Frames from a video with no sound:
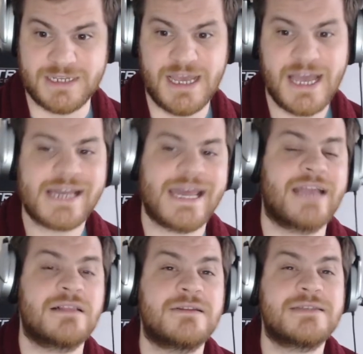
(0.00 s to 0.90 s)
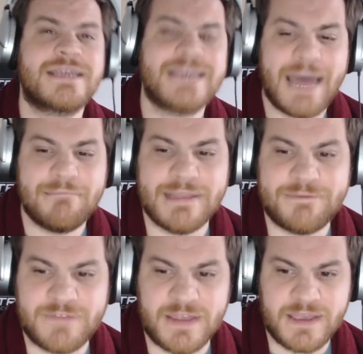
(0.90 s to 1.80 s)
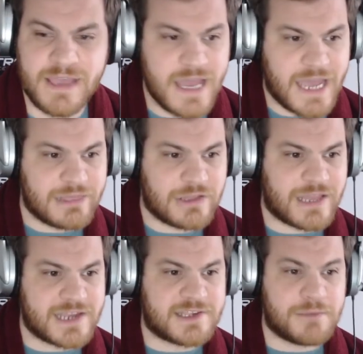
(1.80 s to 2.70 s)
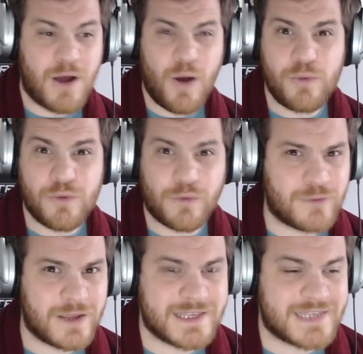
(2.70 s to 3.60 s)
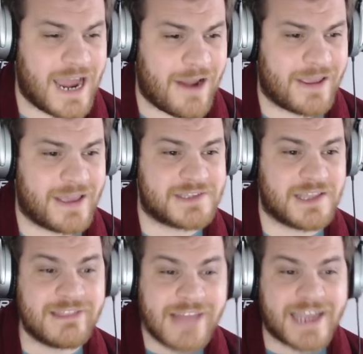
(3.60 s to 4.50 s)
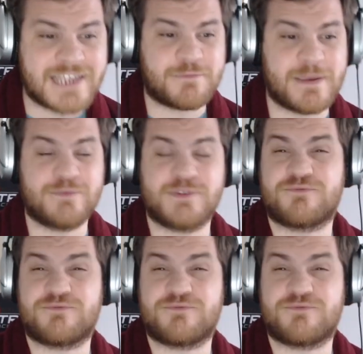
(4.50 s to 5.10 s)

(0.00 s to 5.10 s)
England kept lifting. It looked like Samoa were really tiring as the line speed was